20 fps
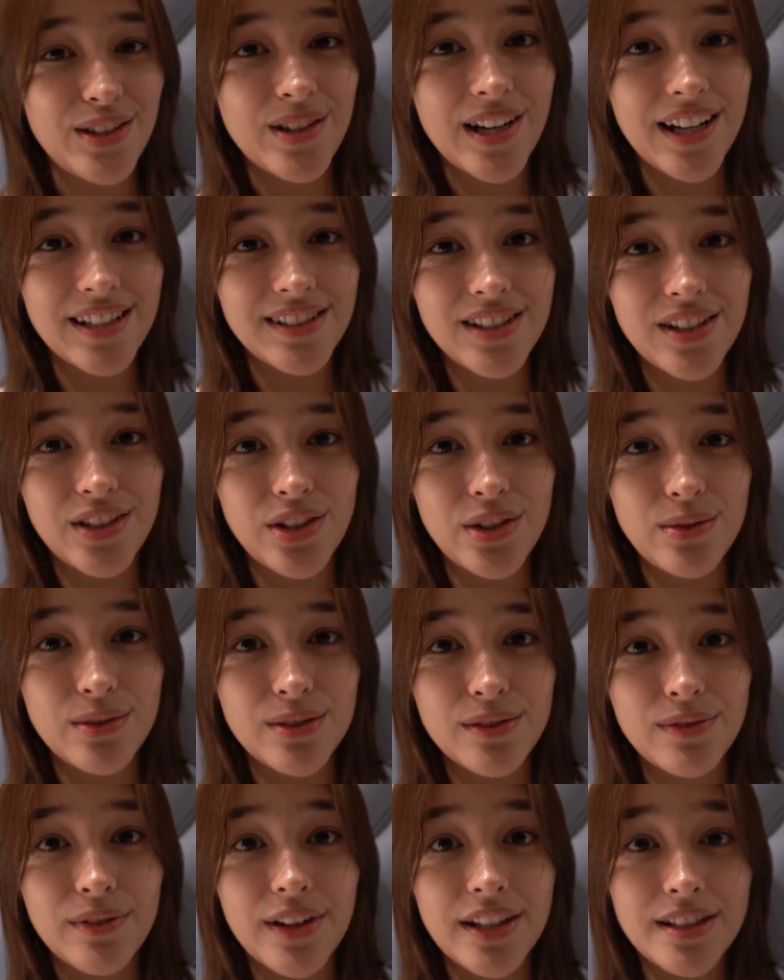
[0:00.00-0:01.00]
you guys can
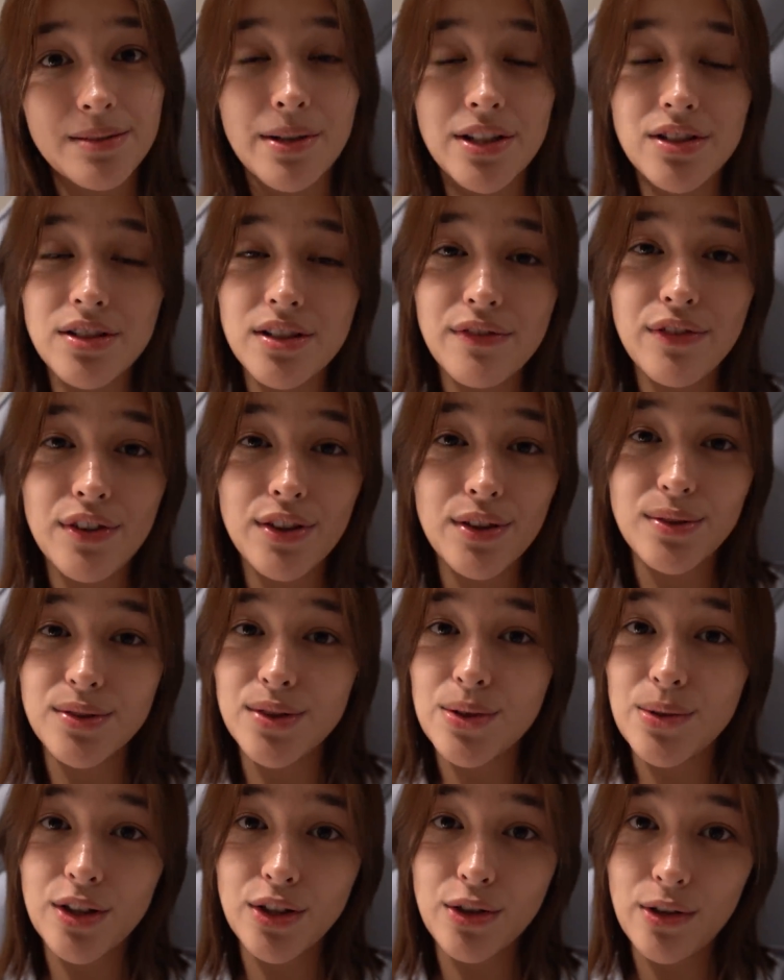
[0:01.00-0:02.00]
use, especially for
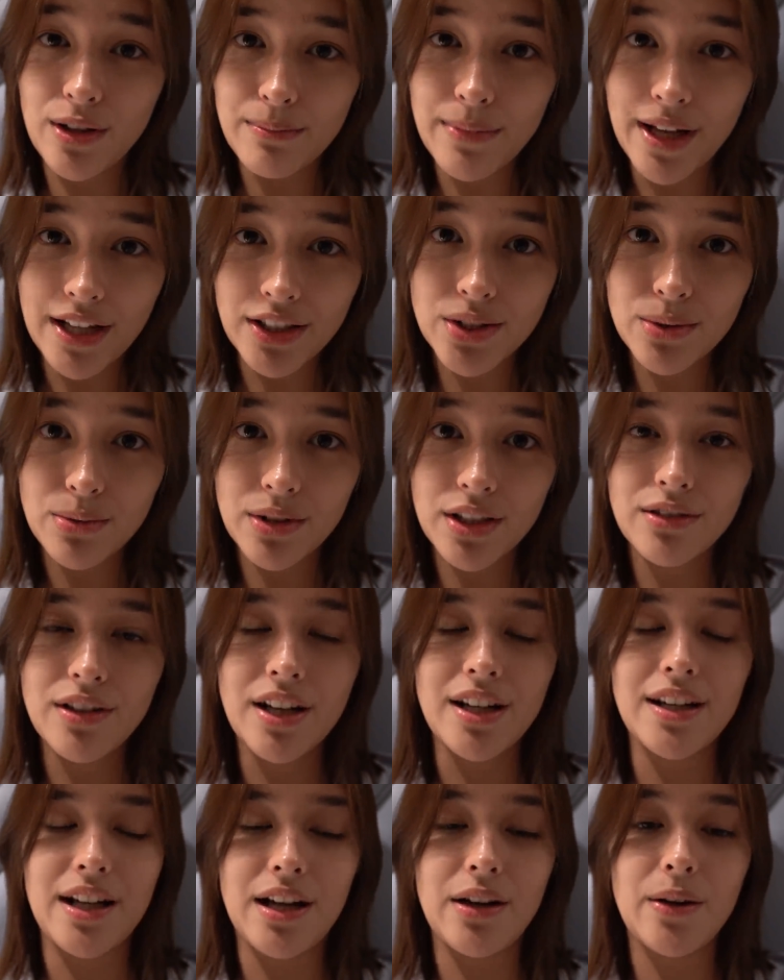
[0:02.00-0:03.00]
those who are going back to work
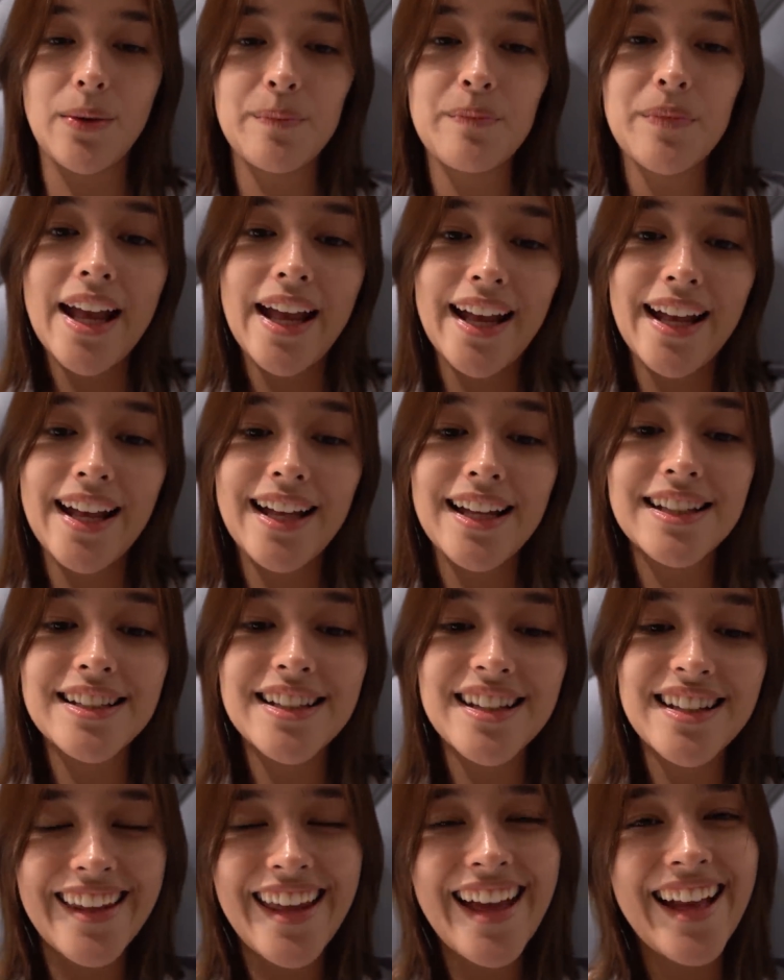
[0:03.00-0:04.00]
right now.
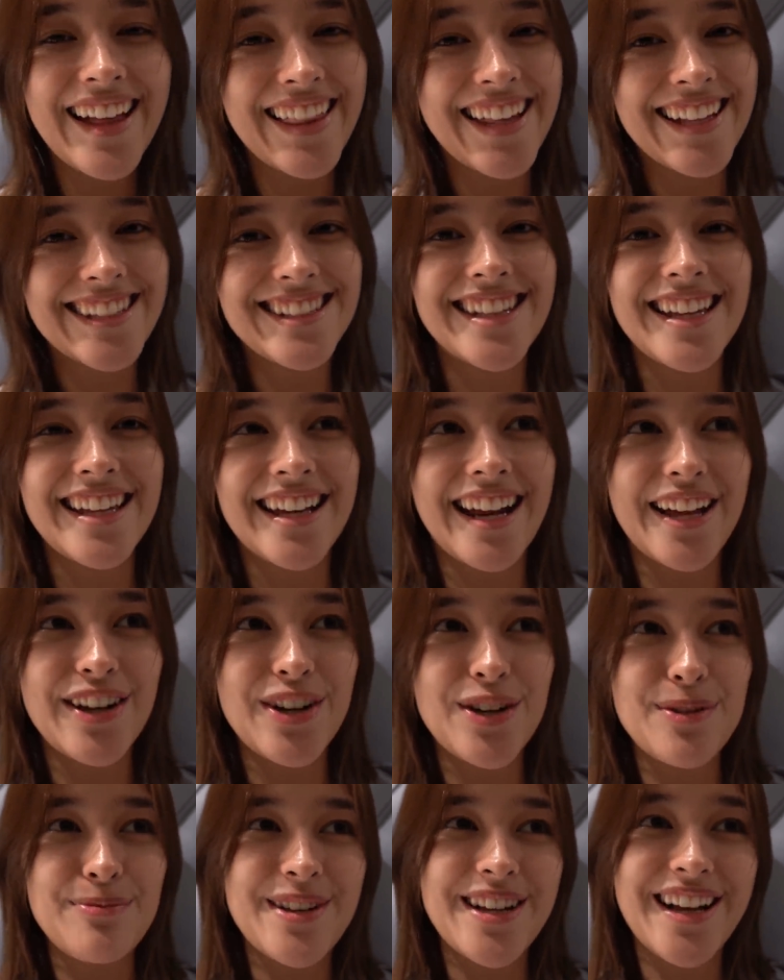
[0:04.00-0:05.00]
And yeah, that's it. I
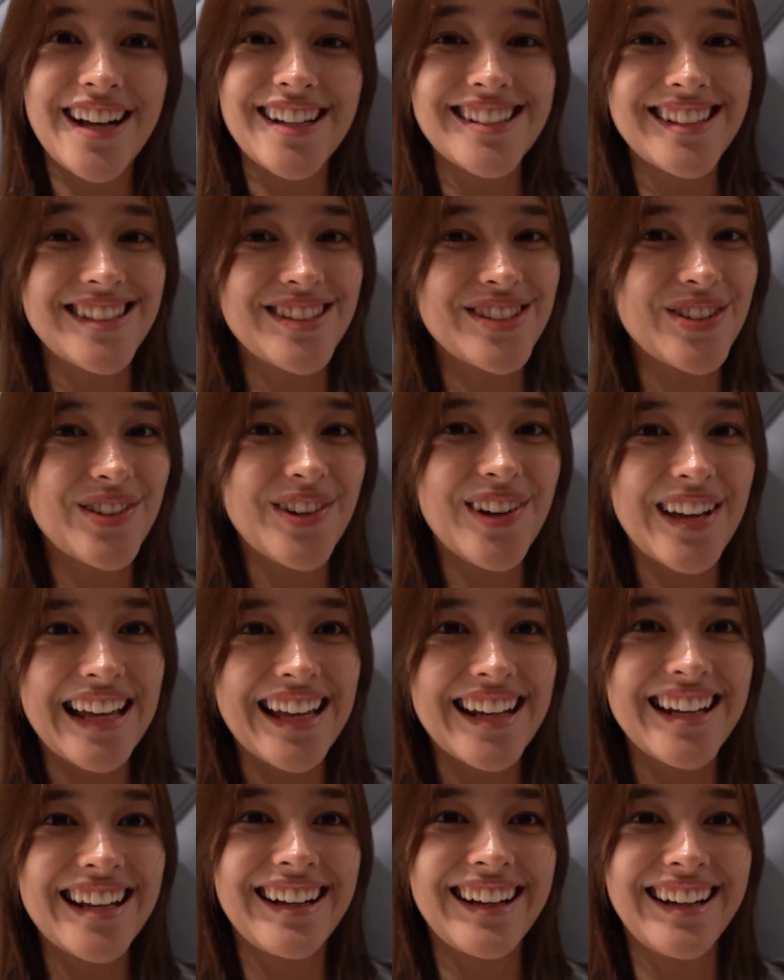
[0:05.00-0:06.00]
hope you guys
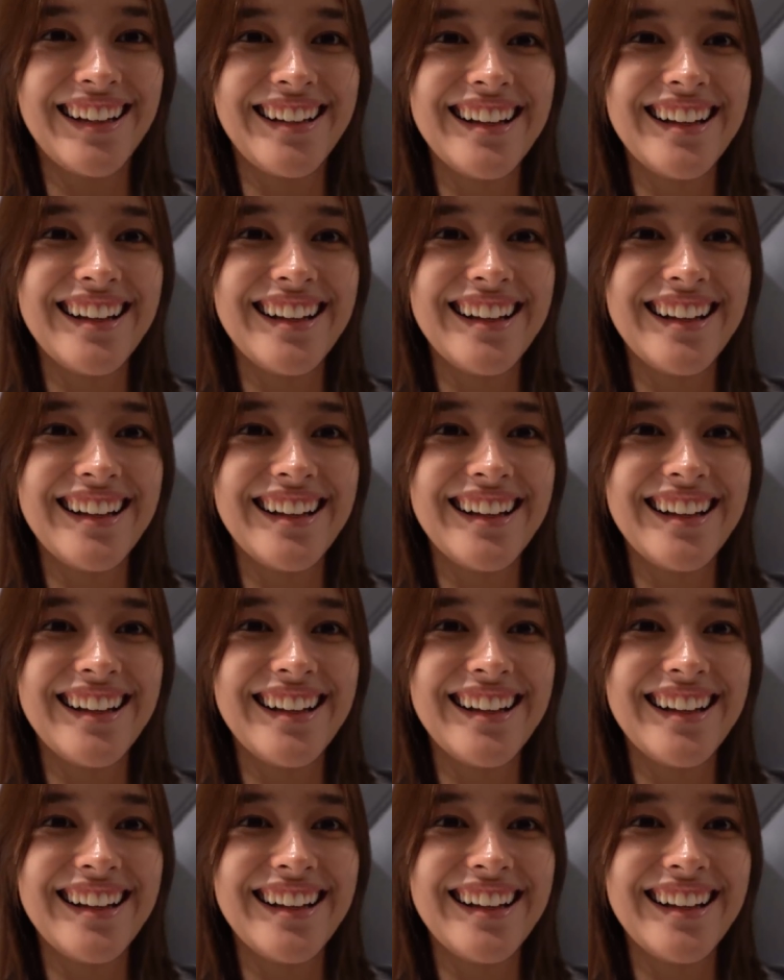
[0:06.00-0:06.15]
enjoyed.